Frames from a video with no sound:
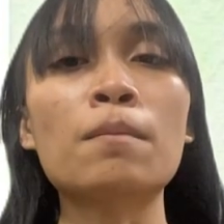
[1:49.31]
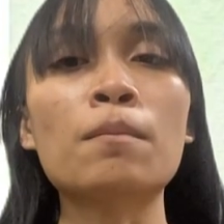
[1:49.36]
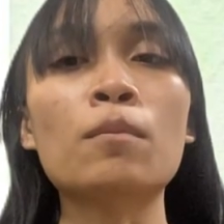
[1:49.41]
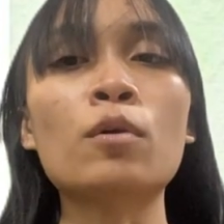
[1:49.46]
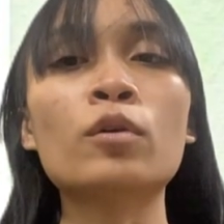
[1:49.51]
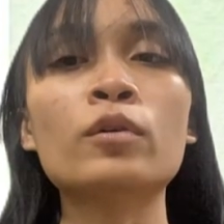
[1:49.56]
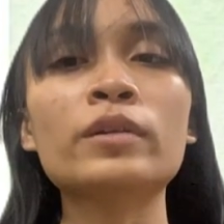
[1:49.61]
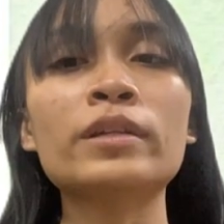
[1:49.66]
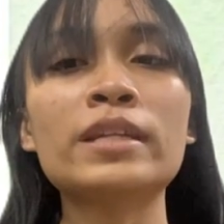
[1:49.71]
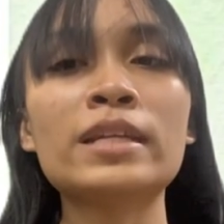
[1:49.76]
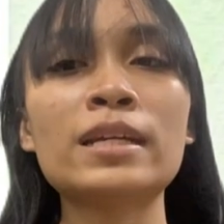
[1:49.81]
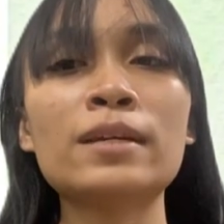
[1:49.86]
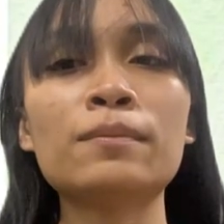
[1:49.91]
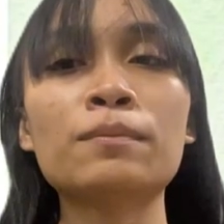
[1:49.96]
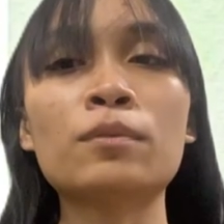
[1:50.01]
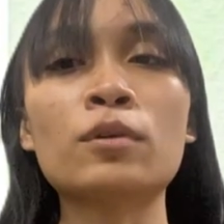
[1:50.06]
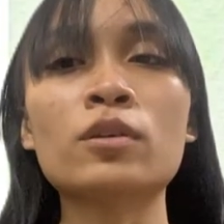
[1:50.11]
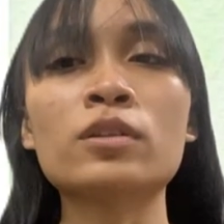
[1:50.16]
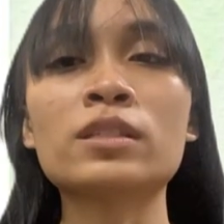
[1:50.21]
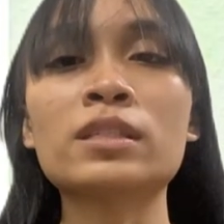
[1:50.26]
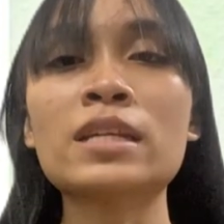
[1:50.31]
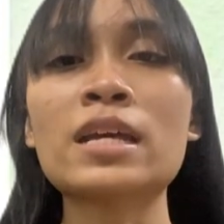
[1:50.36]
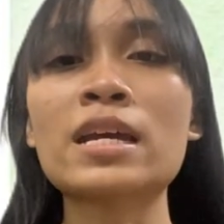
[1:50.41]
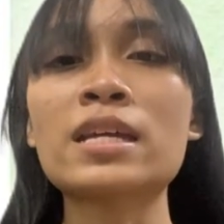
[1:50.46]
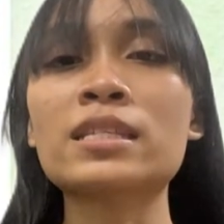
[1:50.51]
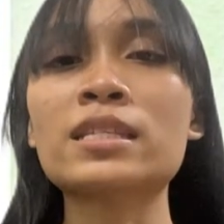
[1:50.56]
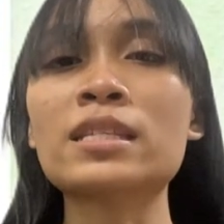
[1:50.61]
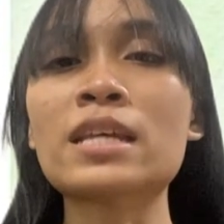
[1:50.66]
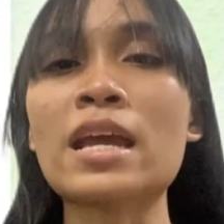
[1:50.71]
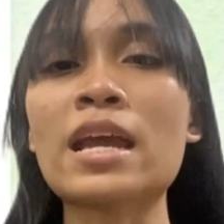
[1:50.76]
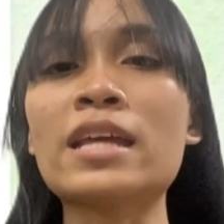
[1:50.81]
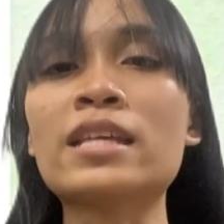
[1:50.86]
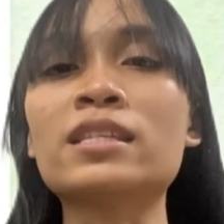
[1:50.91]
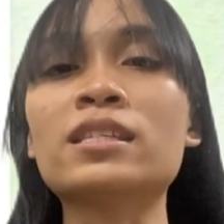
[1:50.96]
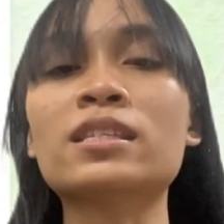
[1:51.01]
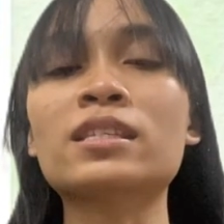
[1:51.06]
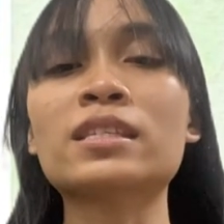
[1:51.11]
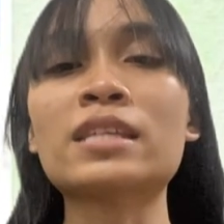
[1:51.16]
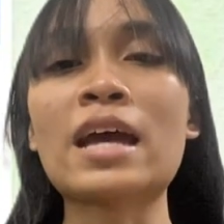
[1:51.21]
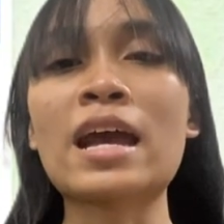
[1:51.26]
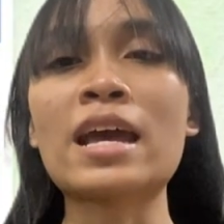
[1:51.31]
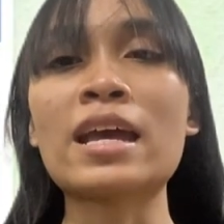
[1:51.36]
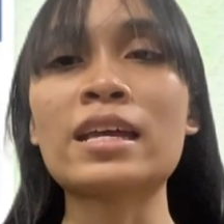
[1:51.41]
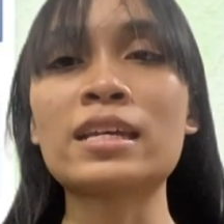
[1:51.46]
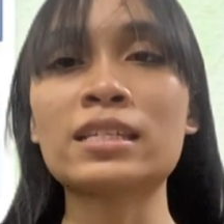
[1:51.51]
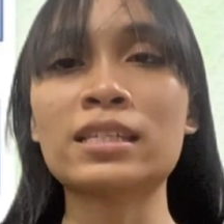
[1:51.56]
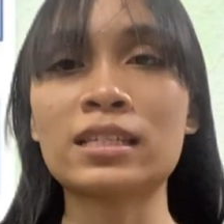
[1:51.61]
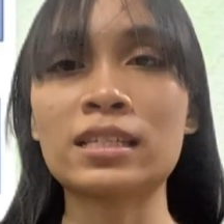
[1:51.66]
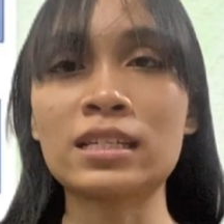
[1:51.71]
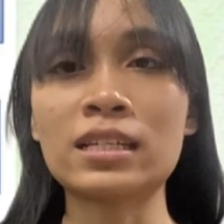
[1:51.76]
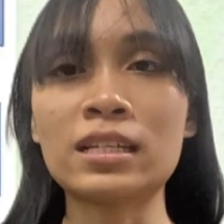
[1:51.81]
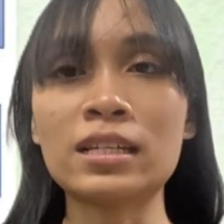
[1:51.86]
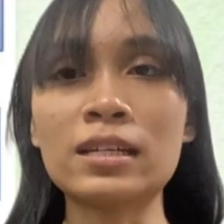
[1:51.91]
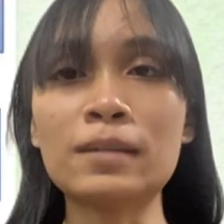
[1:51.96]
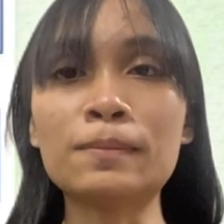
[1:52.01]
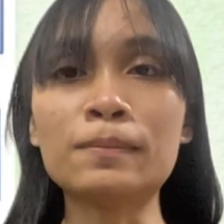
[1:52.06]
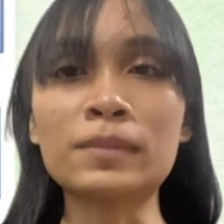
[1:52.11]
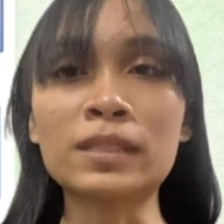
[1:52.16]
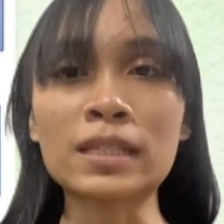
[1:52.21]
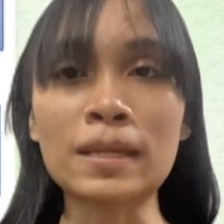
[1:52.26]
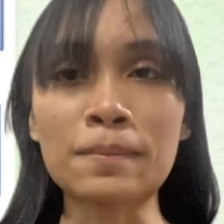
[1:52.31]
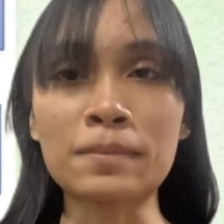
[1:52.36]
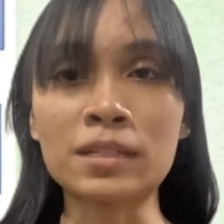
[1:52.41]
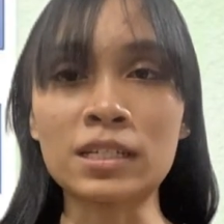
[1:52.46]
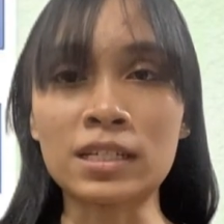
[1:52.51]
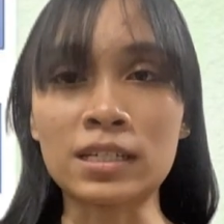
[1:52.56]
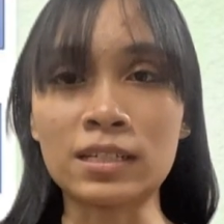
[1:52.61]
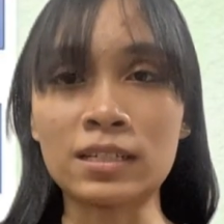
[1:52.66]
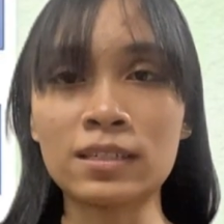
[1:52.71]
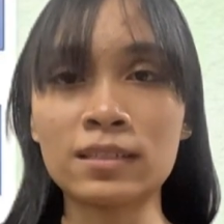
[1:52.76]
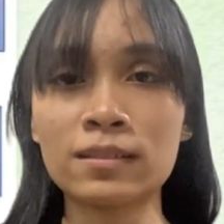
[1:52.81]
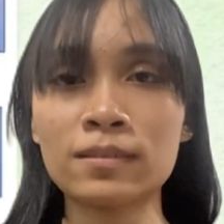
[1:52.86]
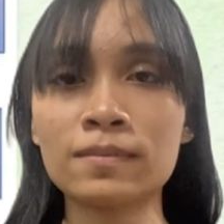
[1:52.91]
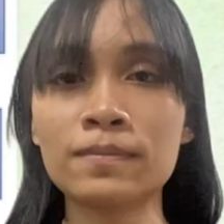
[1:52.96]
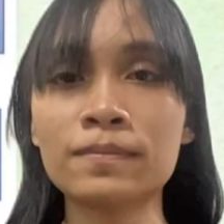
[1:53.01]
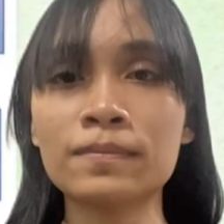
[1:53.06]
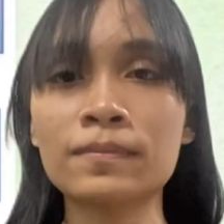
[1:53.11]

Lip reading: molding process and size insertion.